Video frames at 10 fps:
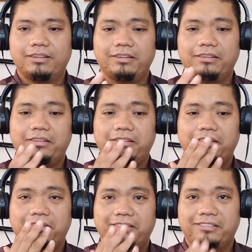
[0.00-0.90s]

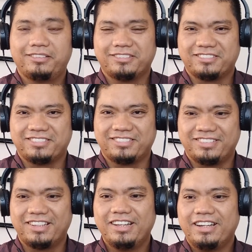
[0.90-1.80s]

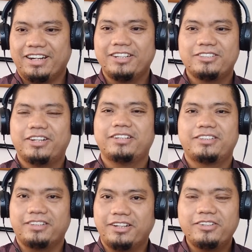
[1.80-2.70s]
are you trying
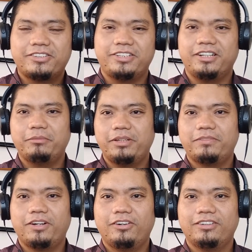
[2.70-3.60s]
are you kidding me
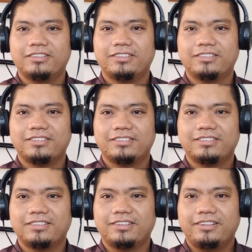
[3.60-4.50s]
bro
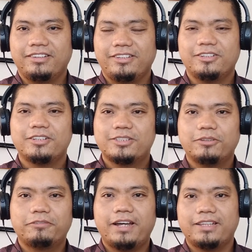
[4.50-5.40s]
you're
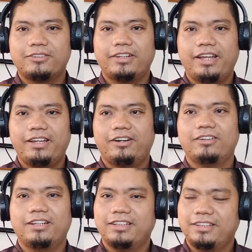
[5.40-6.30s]
so fat today how
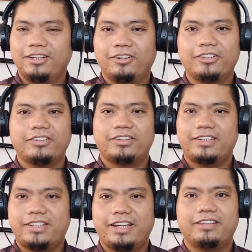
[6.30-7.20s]
let alone you
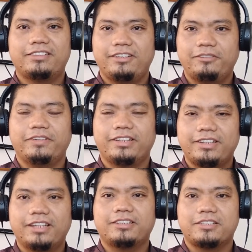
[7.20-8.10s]
can't
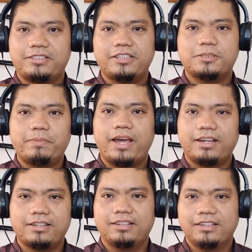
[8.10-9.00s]
even get a six
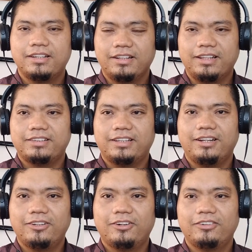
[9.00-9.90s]
pack let
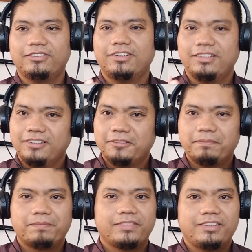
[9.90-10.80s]
alone
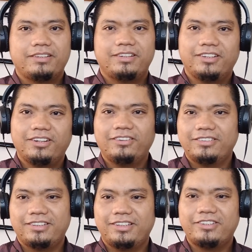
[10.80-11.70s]
you know,
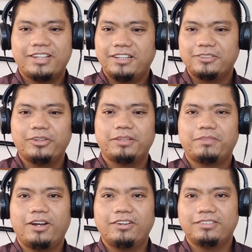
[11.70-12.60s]
you can't do it,
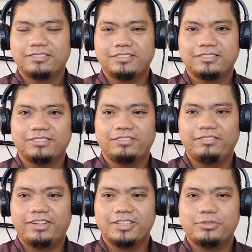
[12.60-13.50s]
bro,
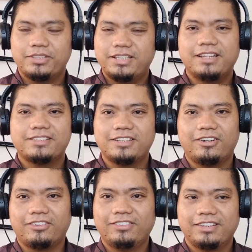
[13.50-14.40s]
because we said
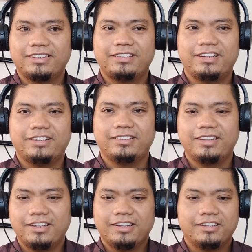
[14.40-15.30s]
so. And then
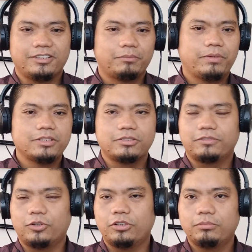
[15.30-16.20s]
their bunch
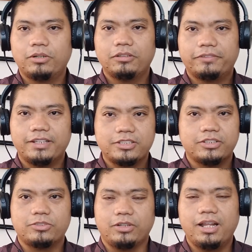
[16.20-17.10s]
of cornball friends
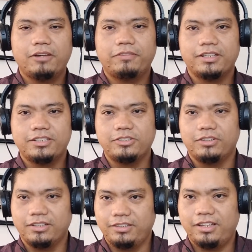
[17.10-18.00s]
tend to laugh at
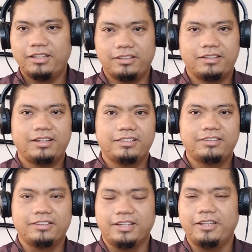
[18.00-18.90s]
you at the uh,
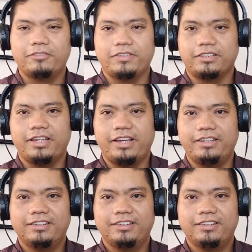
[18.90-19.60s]
until the end of the day,